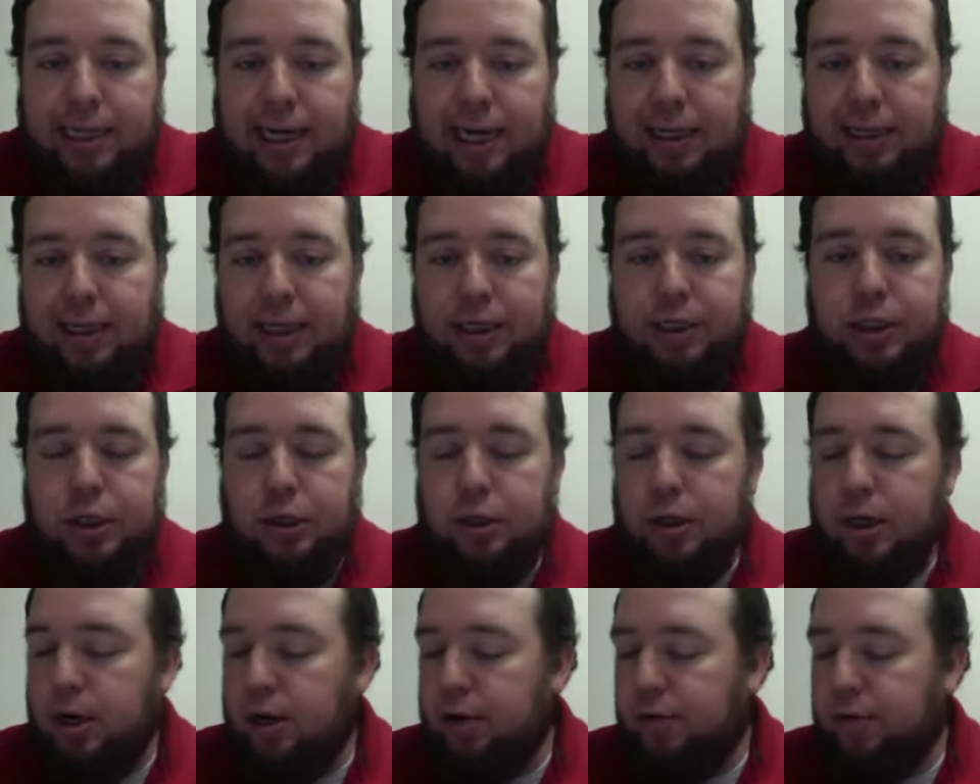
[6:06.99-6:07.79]
That lets you
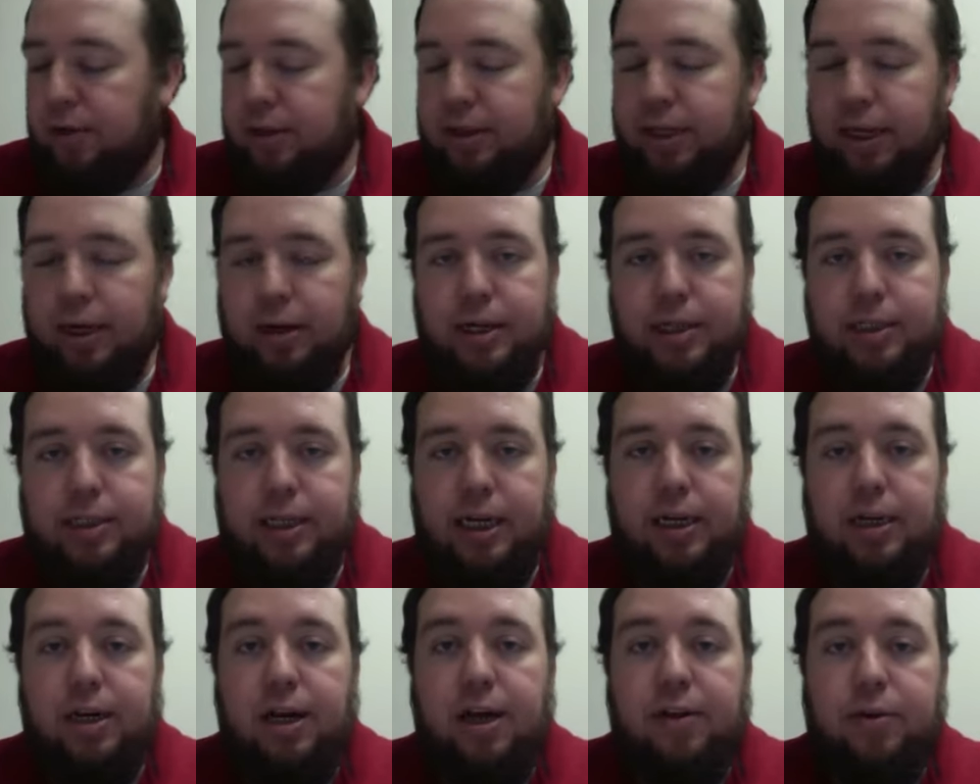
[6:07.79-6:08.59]
know that there is
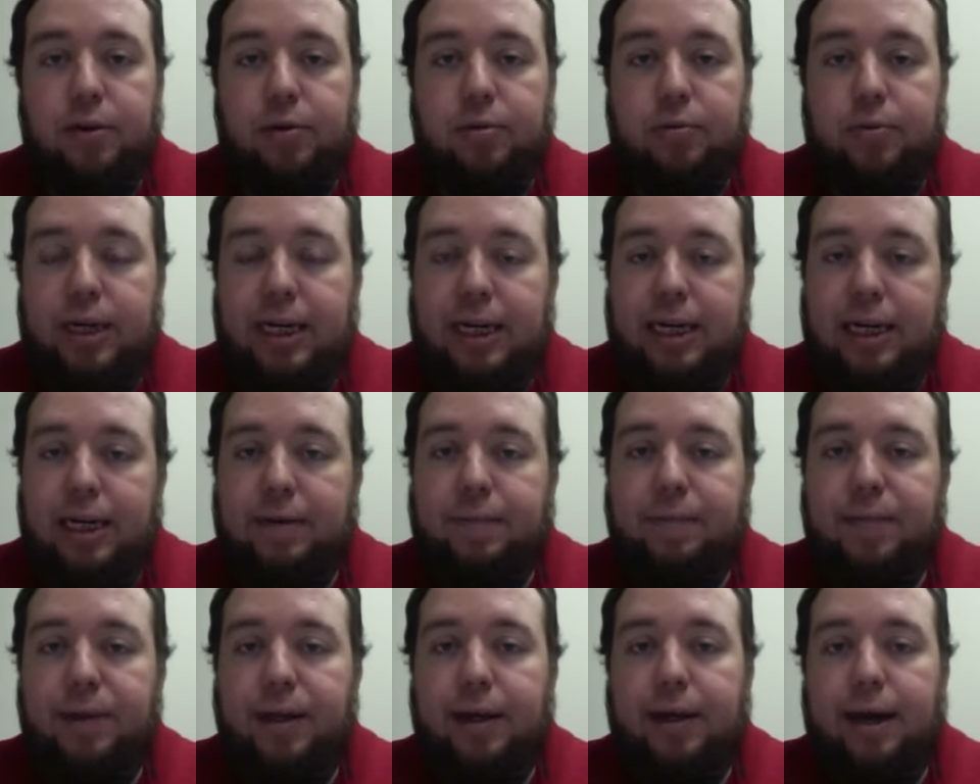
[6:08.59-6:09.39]
another
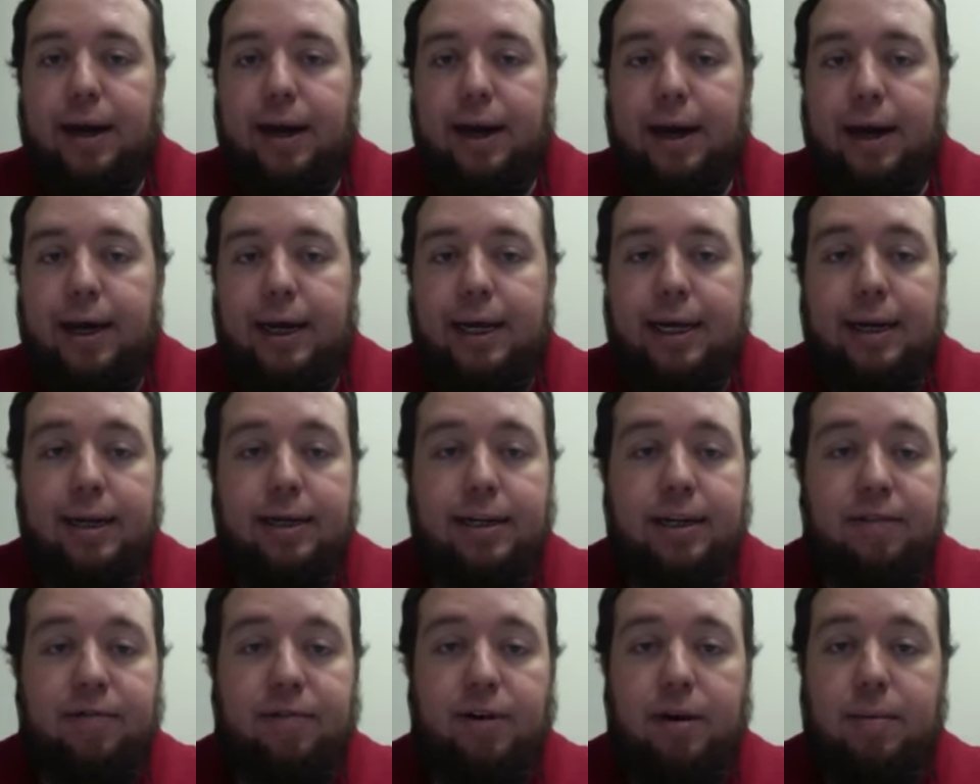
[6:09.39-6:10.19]
reading in a
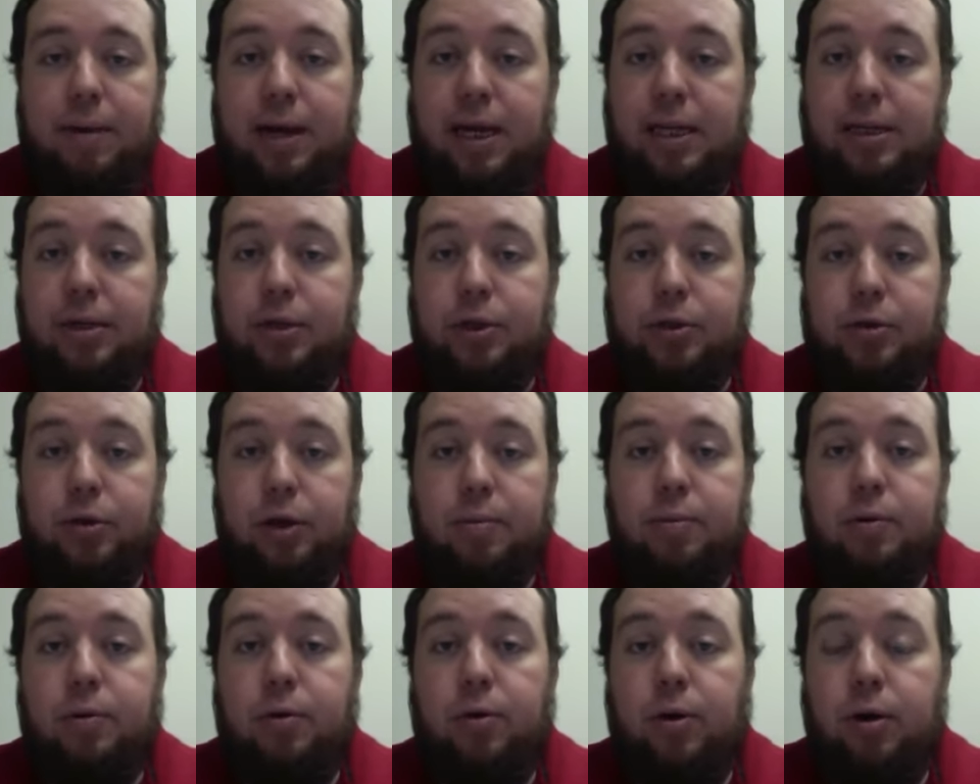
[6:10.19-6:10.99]
different
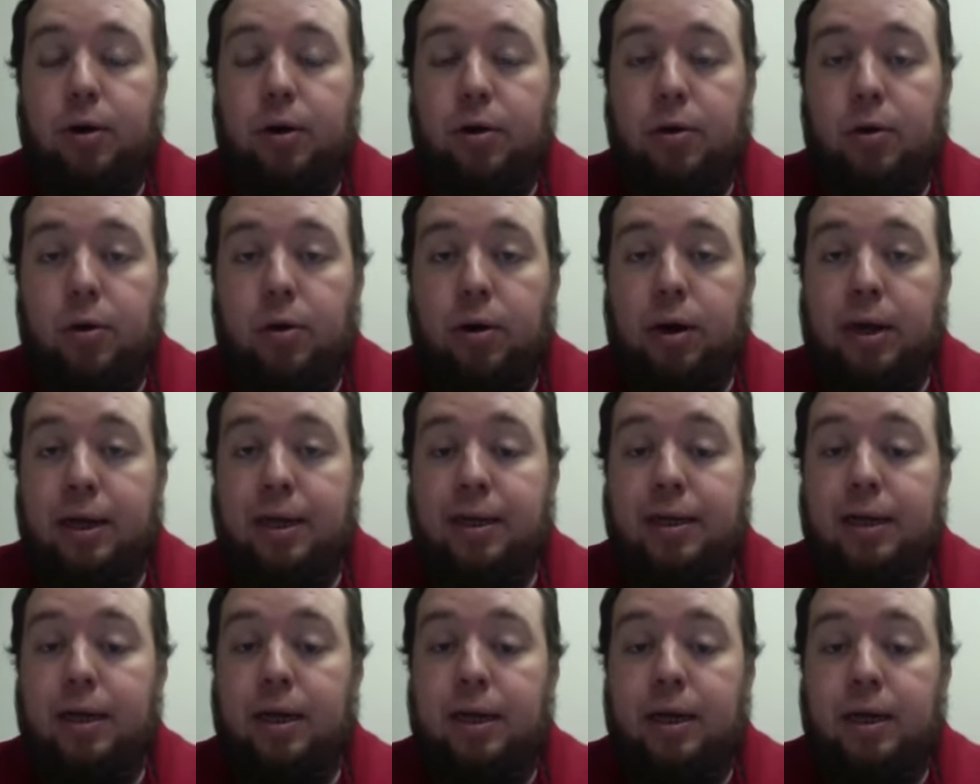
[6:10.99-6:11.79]
manuscript or
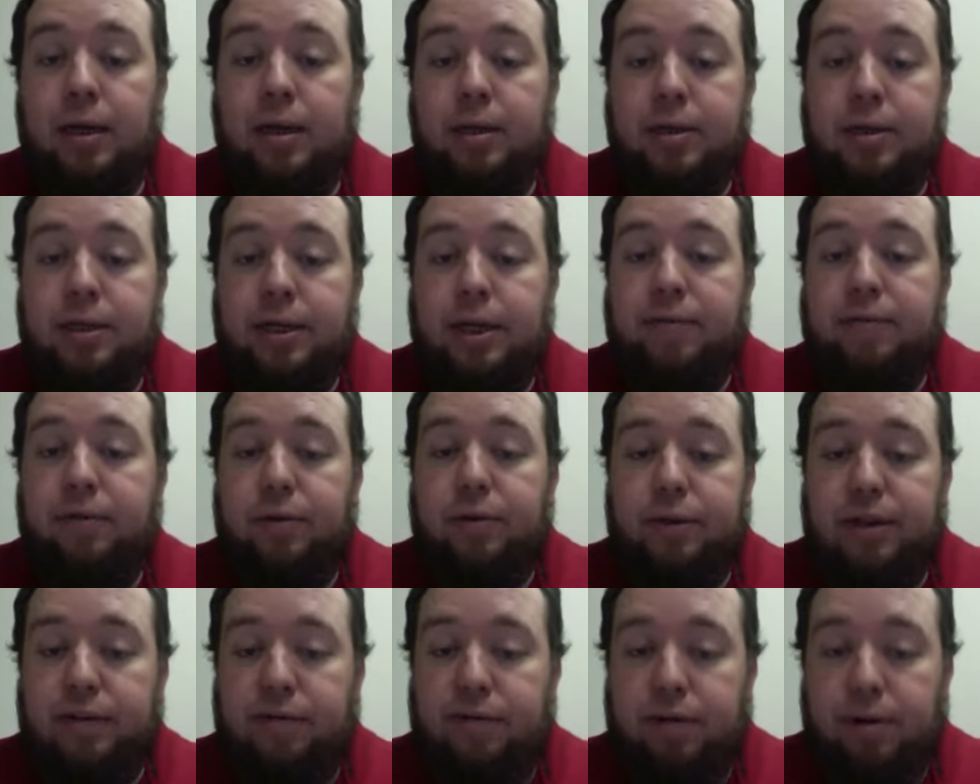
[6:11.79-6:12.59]
in
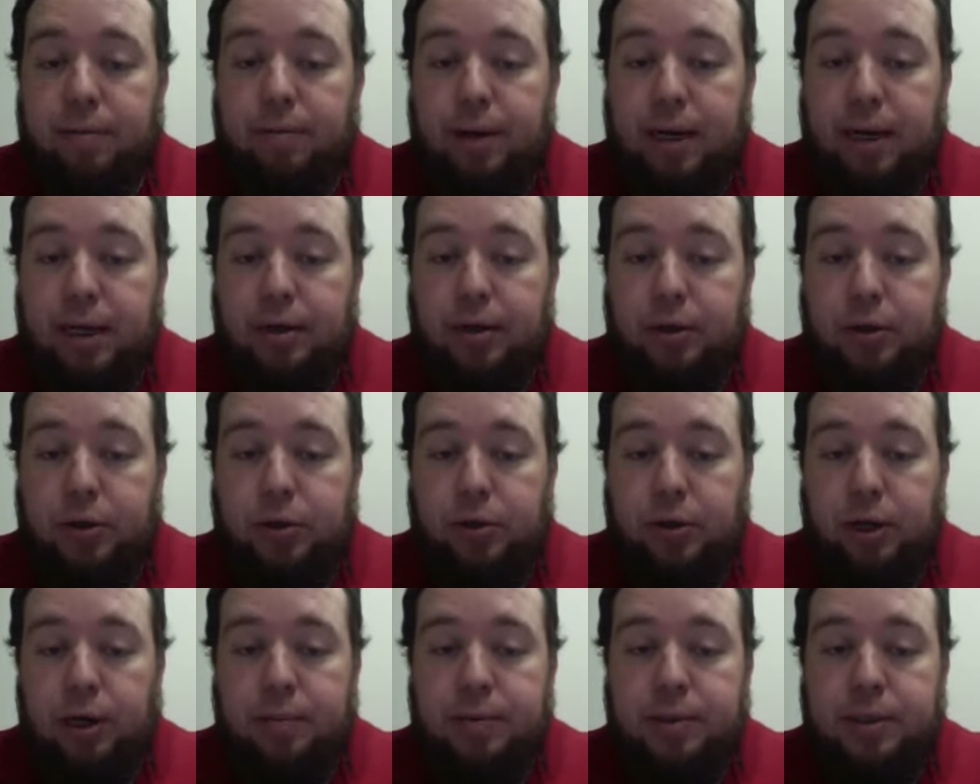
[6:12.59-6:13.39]
several different
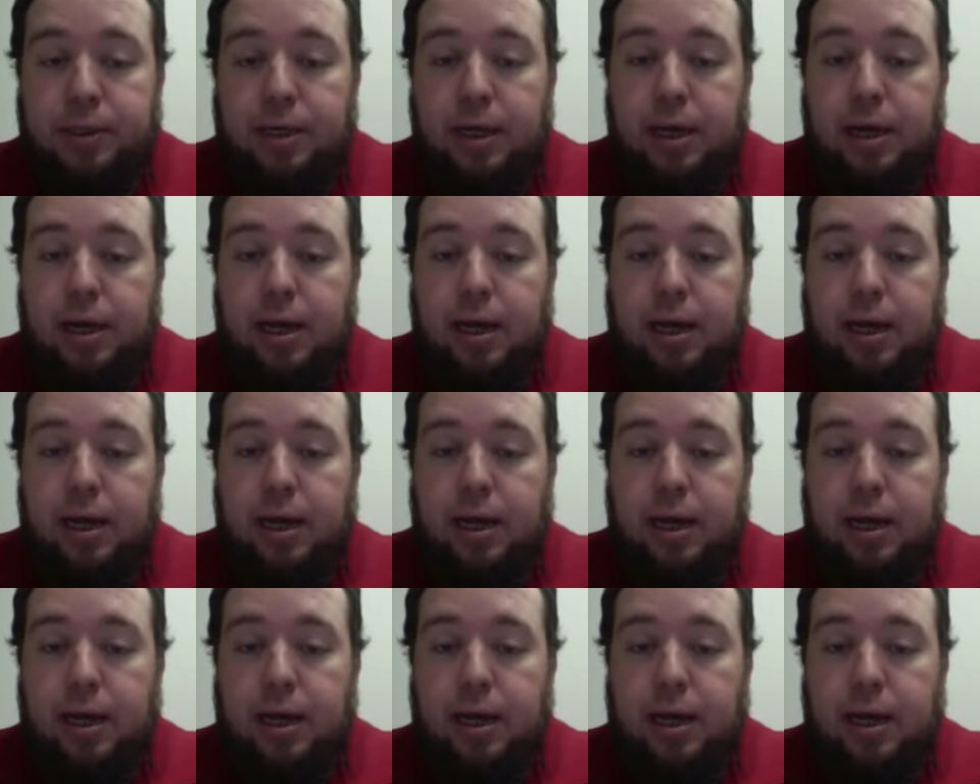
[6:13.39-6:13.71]
manuscripts.